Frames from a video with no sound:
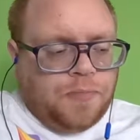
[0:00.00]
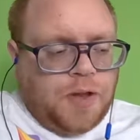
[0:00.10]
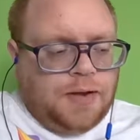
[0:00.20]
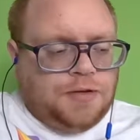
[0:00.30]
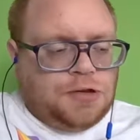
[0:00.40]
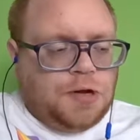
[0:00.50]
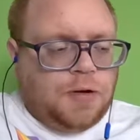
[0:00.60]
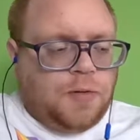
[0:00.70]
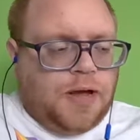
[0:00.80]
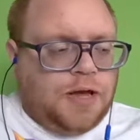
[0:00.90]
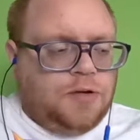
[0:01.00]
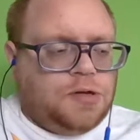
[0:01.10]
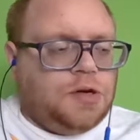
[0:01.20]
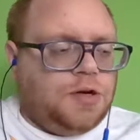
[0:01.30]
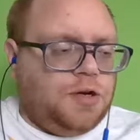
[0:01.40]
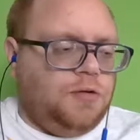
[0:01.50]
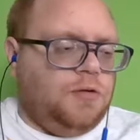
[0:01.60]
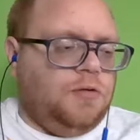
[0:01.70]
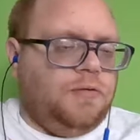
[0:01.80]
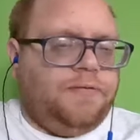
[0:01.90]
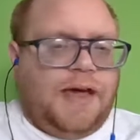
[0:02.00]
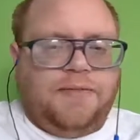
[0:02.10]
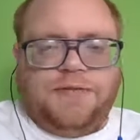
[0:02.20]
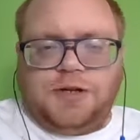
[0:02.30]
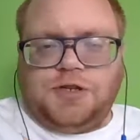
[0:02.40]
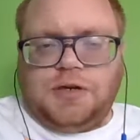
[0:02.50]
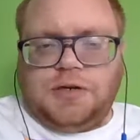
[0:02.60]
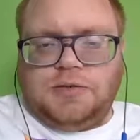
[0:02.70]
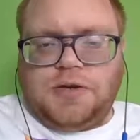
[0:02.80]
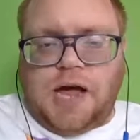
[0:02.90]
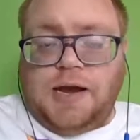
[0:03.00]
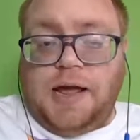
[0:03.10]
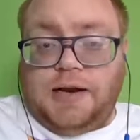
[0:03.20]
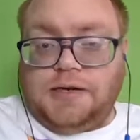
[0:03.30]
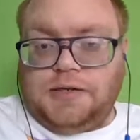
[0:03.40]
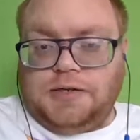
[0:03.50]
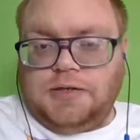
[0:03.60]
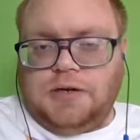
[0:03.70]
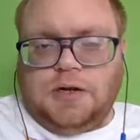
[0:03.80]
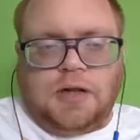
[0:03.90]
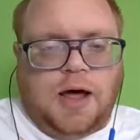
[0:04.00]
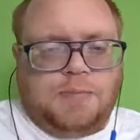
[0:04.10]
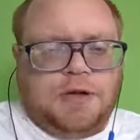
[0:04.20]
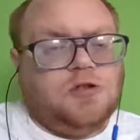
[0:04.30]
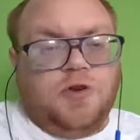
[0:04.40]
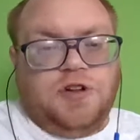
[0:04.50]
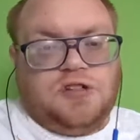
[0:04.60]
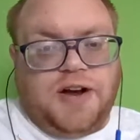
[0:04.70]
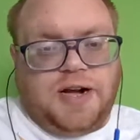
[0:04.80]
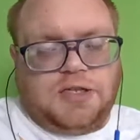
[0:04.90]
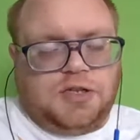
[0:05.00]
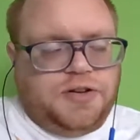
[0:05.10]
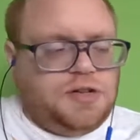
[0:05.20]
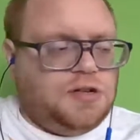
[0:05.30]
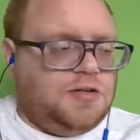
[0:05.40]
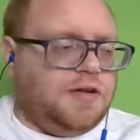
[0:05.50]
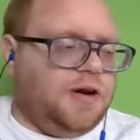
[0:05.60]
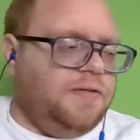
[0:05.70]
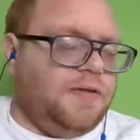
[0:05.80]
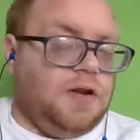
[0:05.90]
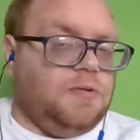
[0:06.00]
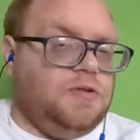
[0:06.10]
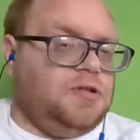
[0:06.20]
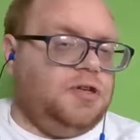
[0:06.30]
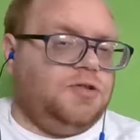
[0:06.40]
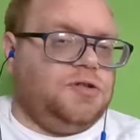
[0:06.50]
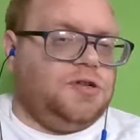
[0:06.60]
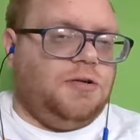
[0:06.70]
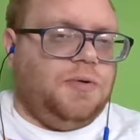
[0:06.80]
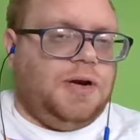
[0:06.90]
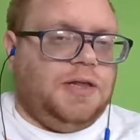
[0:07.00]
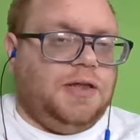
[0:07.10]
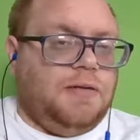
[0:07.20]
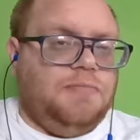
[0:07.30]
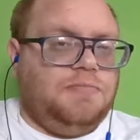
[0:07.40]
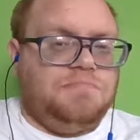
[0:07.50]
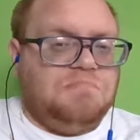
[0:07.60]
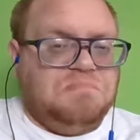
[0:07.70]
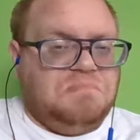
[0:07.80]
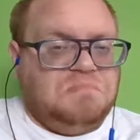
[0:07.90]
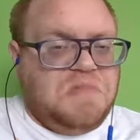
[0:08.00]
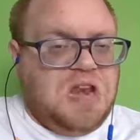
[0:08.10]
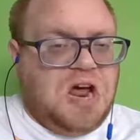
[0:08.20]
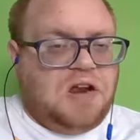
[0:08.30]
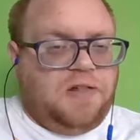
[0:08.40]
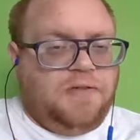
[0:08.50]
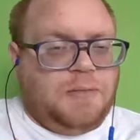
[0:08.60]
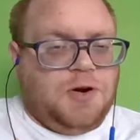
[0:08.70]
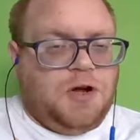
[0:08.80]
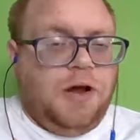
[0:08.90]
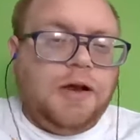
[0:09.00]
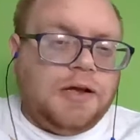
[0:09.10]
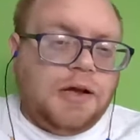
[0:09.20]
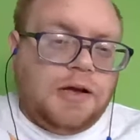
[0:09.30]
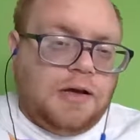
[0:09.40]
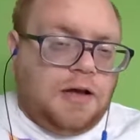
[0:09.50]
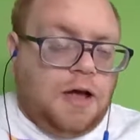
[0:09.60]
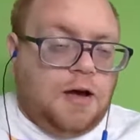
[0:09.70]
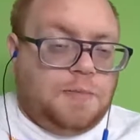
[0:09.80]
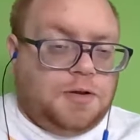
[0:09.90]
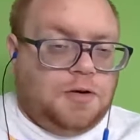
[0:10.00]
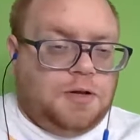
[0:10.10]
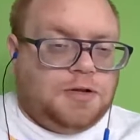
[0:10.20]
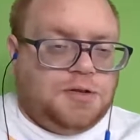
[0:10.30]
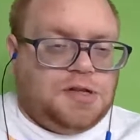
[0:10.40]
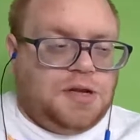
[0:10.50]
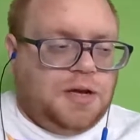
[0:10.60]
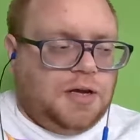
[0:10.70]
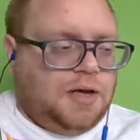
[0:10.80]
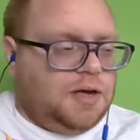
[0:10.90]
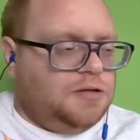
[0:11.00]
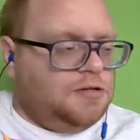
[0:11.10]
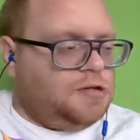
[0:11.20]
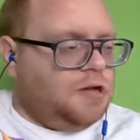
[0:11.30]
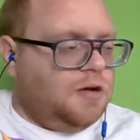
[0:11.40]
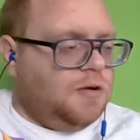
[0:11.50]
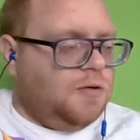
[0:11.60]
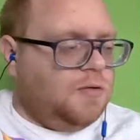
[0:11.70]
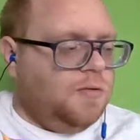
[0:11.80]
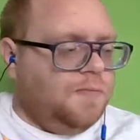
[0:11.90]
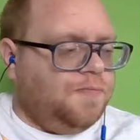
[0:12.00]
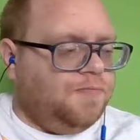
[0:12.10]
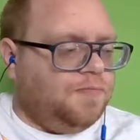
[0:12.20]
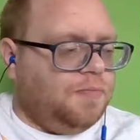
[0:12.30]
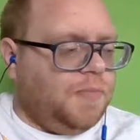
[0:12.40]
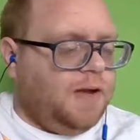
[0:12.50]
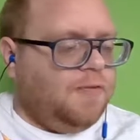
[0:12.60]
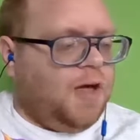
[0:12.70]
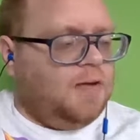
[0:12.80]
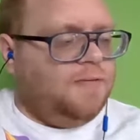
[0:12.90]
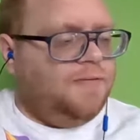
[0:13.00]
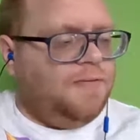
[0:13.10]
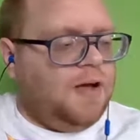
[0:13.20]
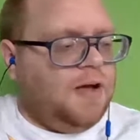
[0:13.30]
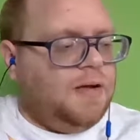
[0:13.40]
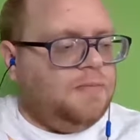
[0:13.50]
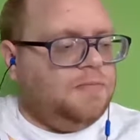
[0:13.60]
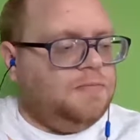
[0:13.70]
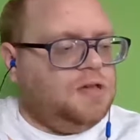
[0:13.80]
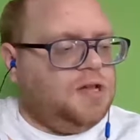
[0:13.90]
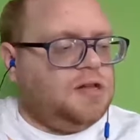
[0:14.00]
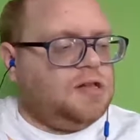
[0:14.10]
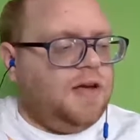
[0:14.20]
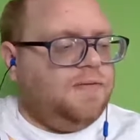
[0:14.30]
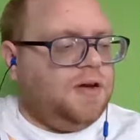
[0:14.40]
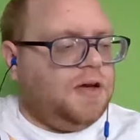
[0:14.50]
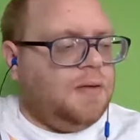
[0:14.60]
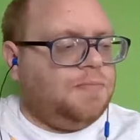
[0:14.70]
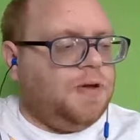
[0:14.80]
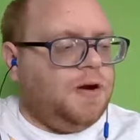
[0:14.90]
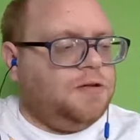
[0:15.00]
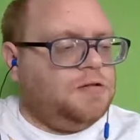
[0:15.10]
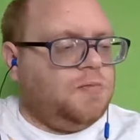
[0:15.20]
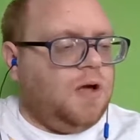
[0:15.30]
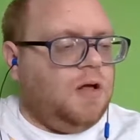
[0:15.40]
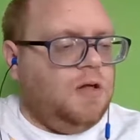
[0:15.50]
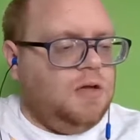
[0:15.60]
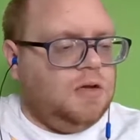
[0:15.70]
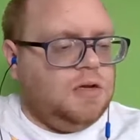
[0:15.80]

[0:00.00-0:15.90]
and so I used to do fanfiction.net a lot. My stories are actually still there if anyone's interested in reading them. Not all of them are good, but they're all interesting. And so I have a lot of CSI fic up there as well,